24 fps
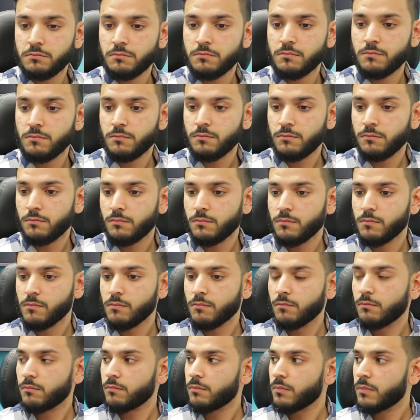
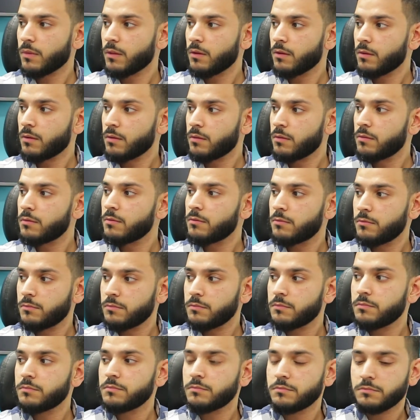
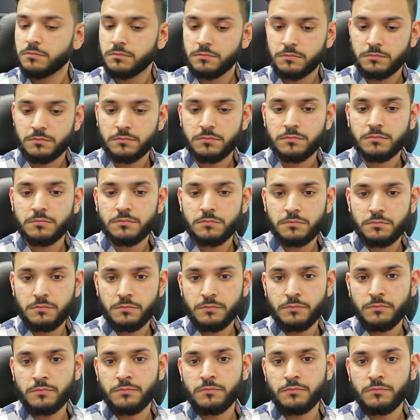This person isn't speaking.